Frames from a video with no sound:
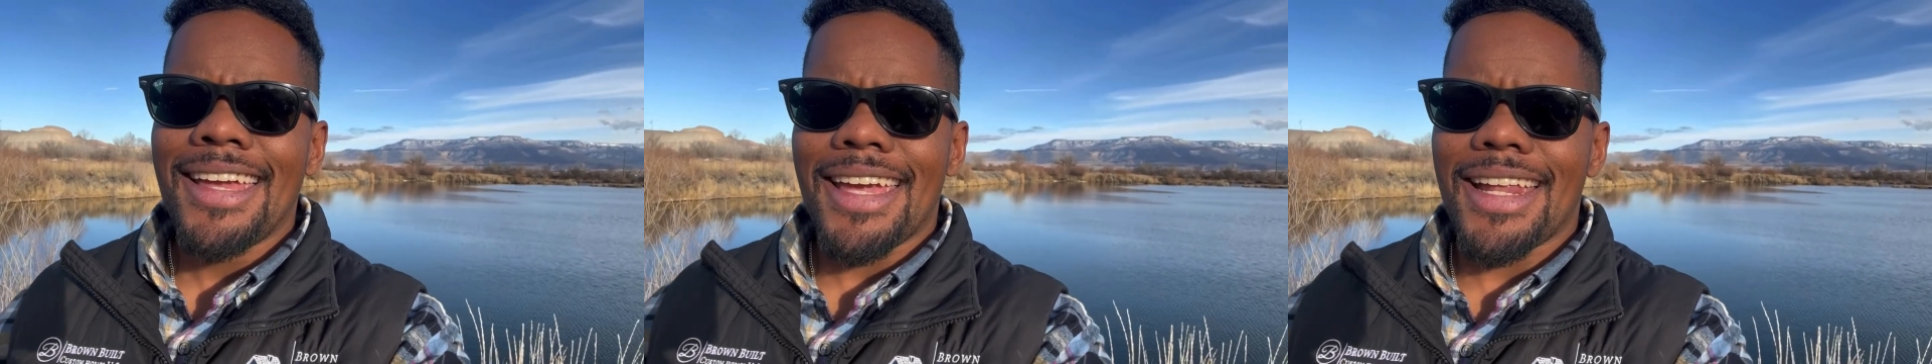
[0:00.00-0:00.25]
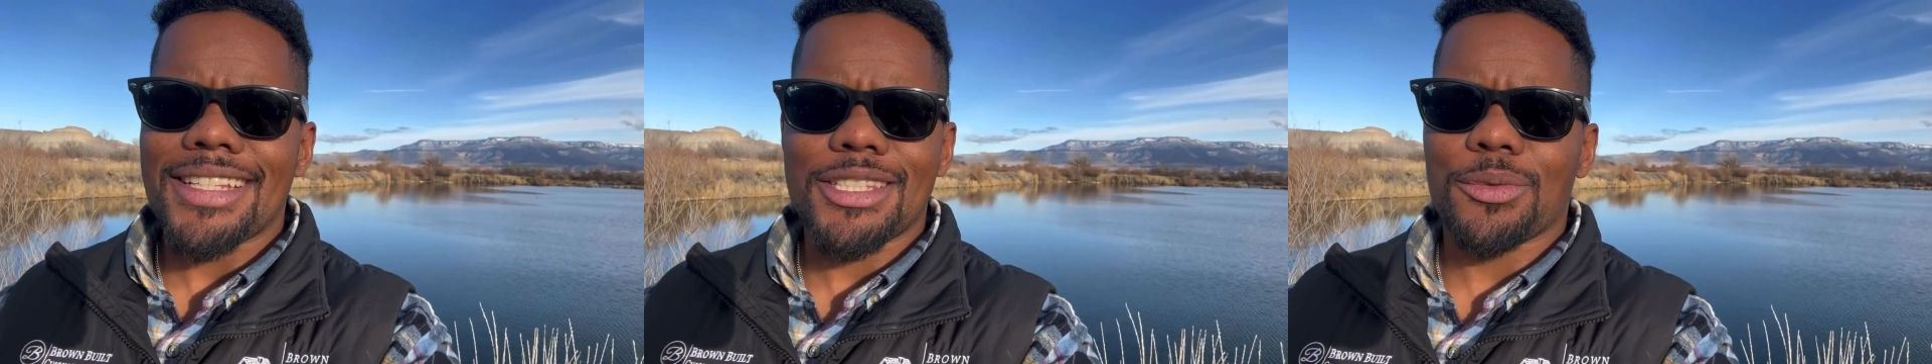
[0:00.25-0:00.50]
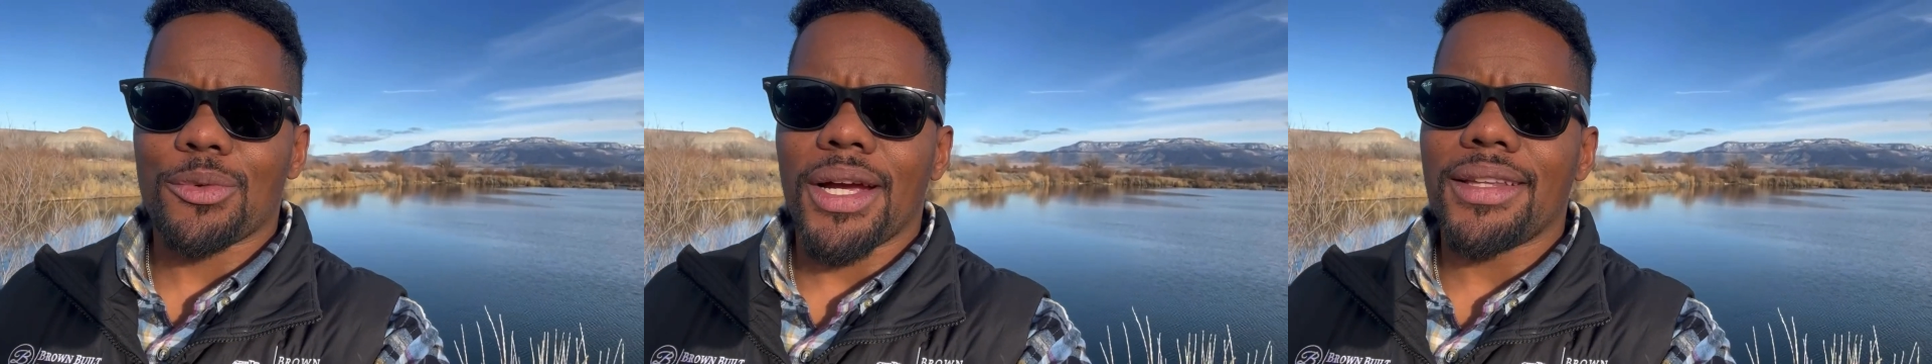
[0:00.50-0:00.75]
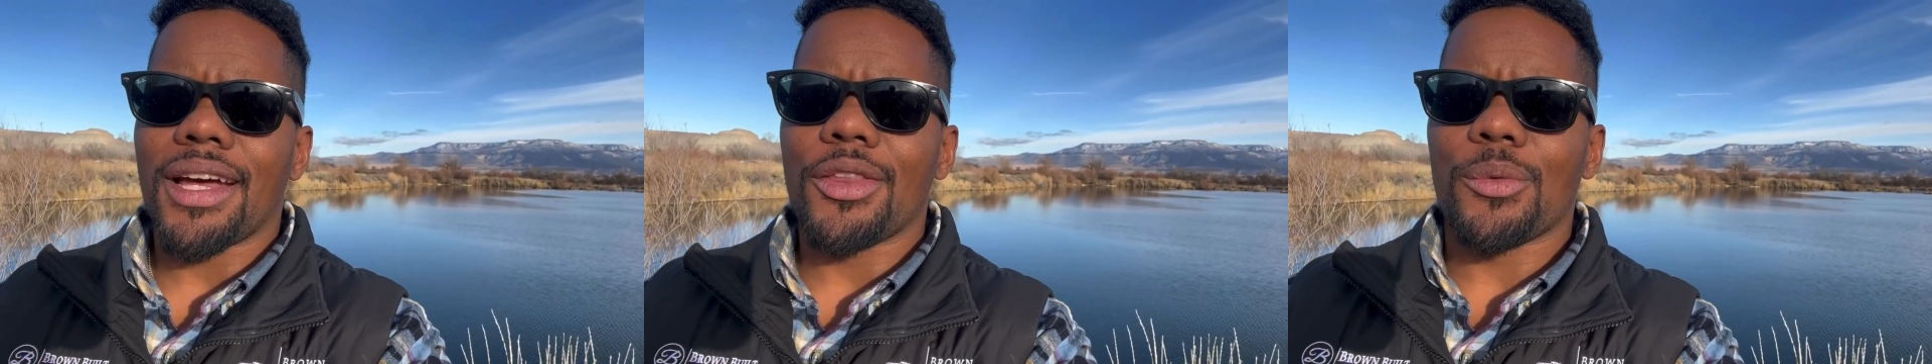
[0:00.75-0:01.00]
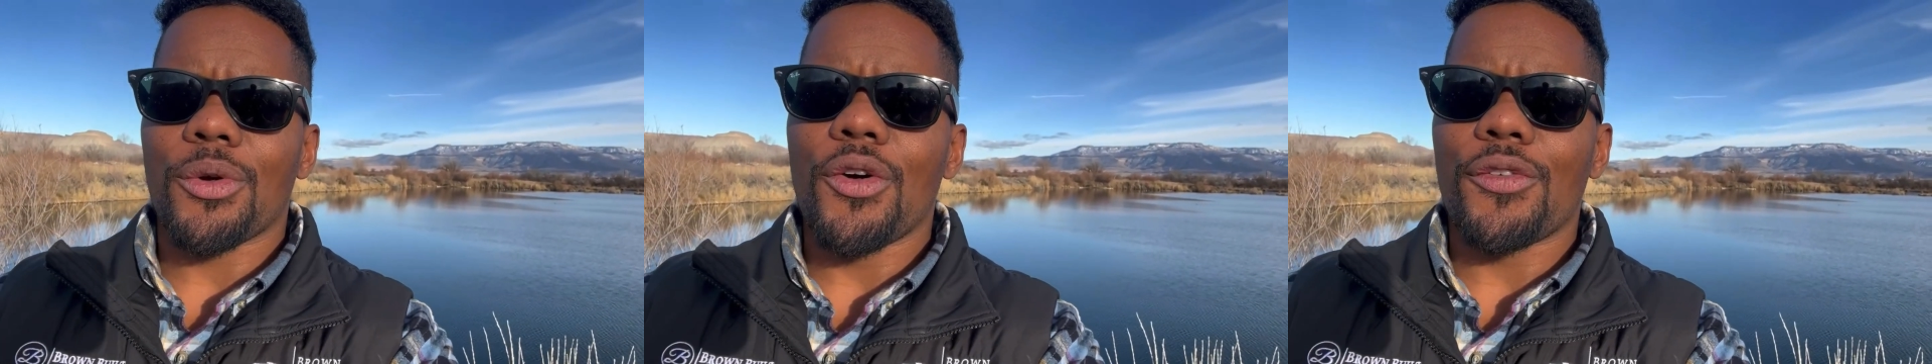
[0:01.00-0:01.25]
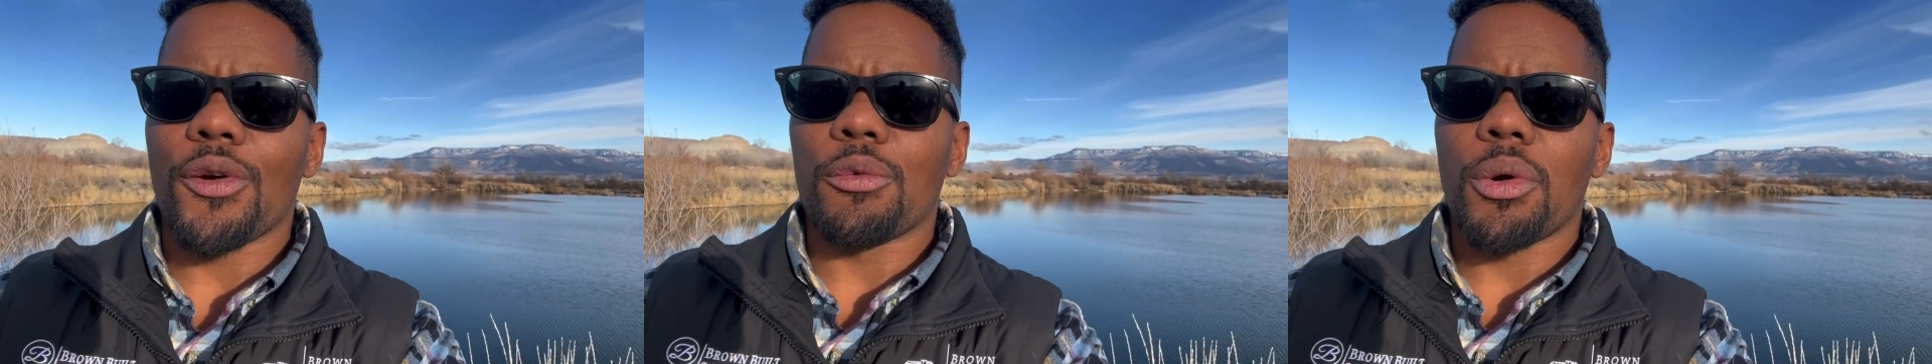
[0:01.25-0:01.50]
And it's right down the
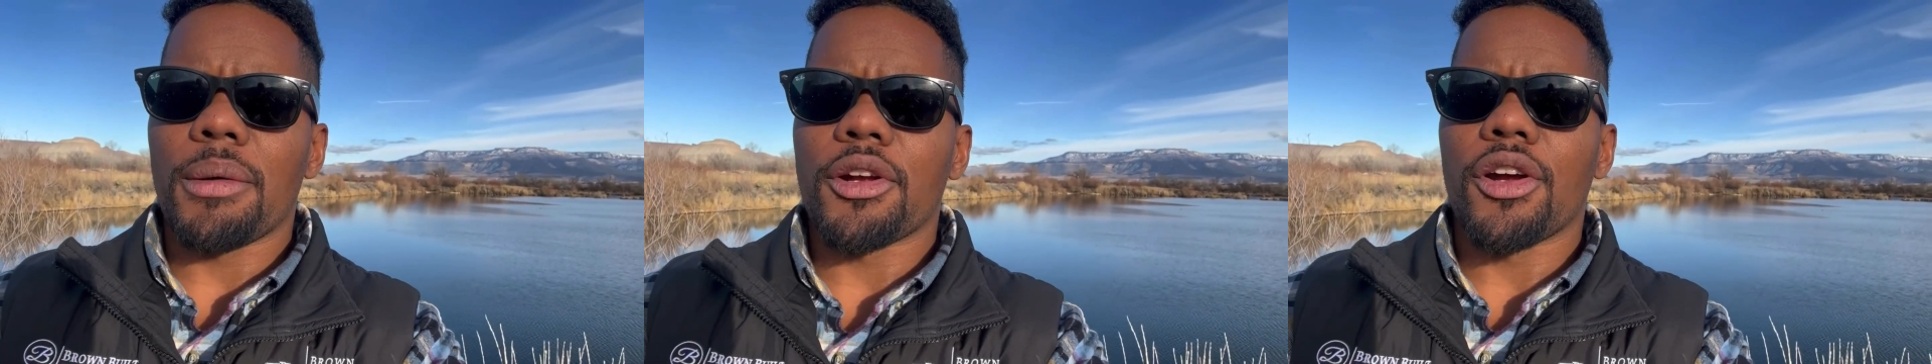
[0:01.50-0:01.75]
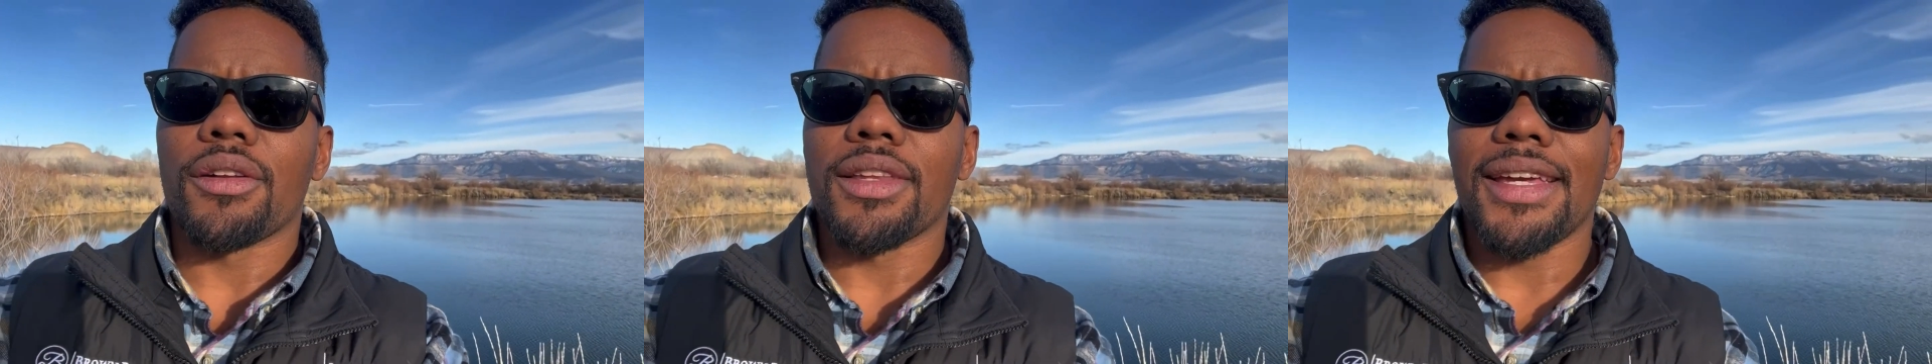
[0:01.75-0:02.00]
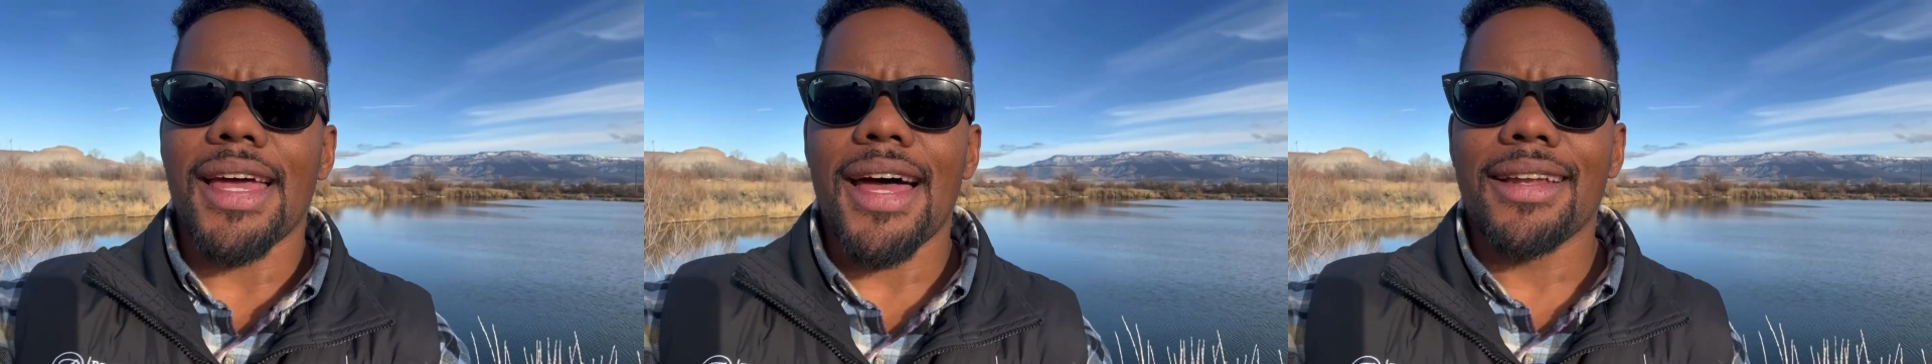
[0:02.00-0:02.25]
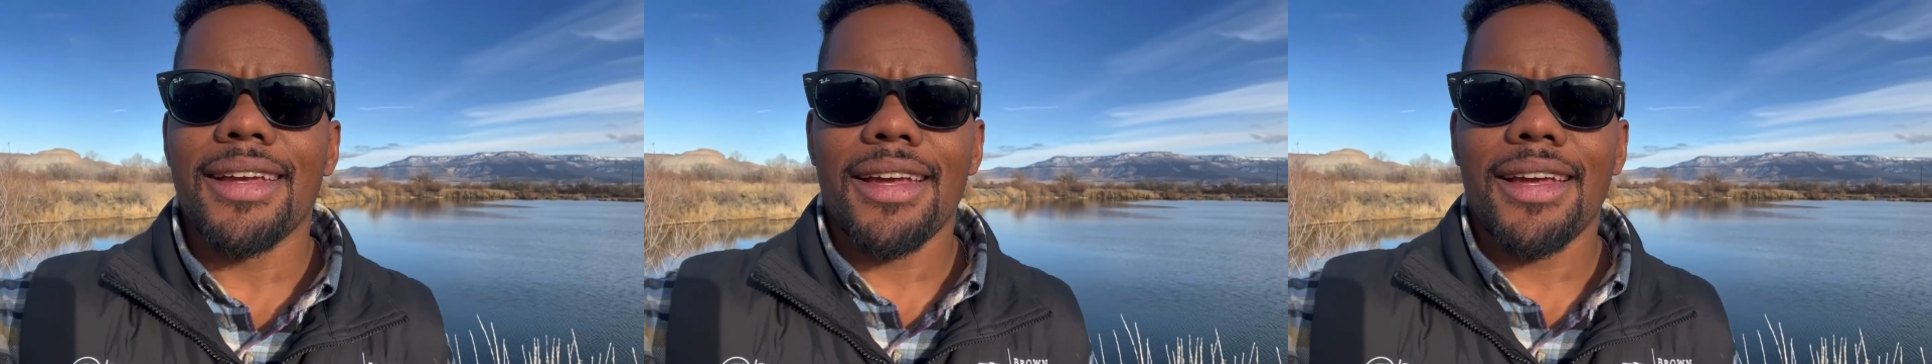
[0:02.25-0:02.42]
road from where I'm currently at,